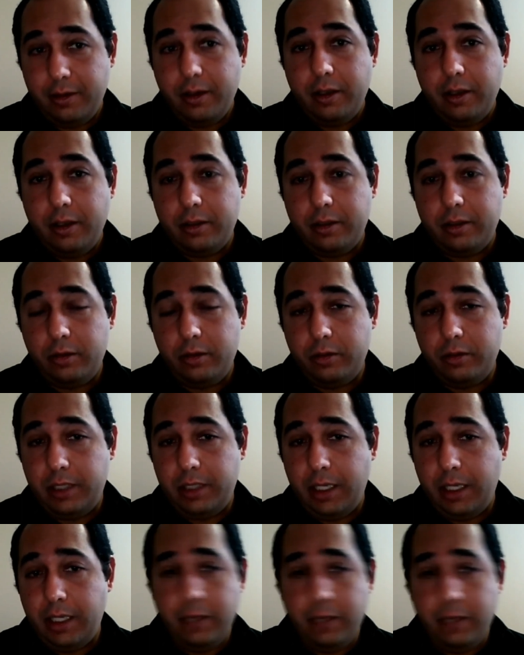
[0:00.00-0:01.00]
So they
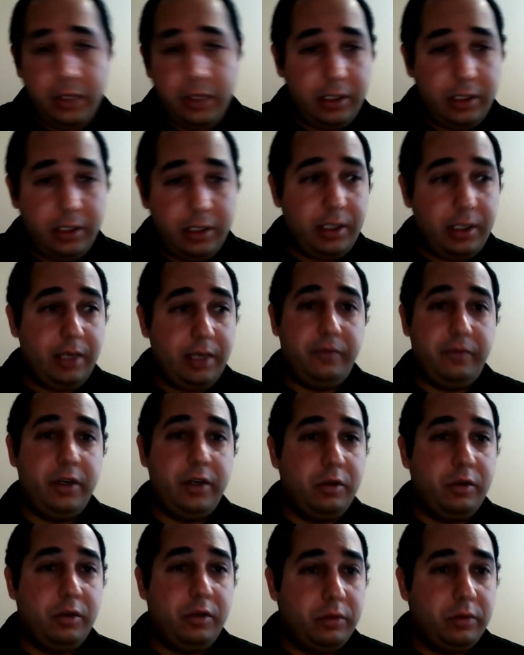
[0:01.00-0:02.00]
giving very
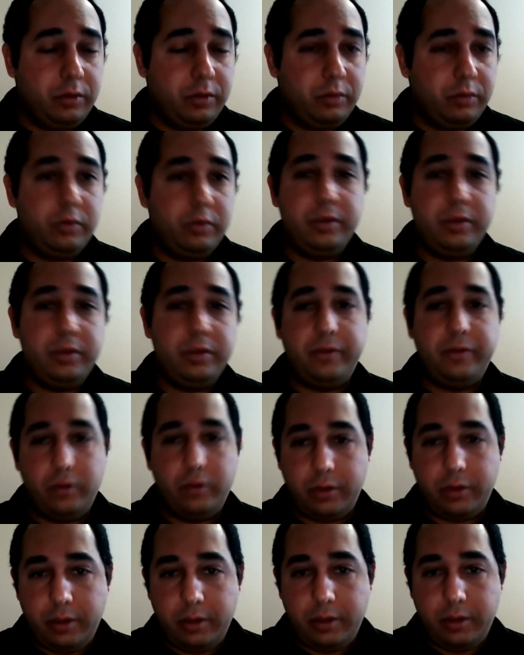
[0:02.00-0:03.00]
good tools for
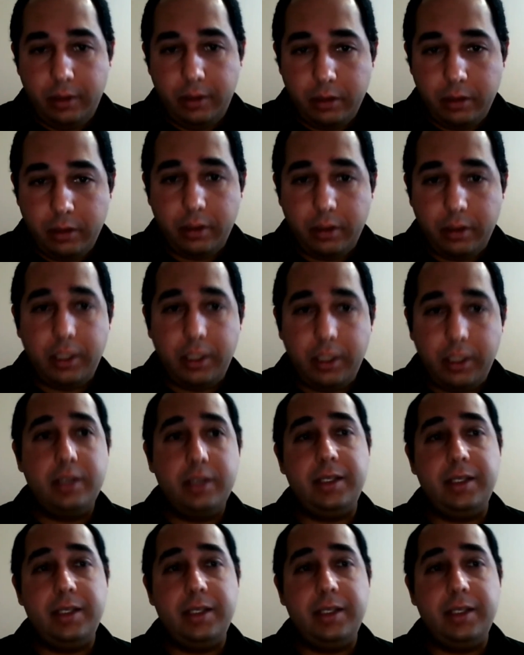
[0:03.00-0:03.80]
learning. They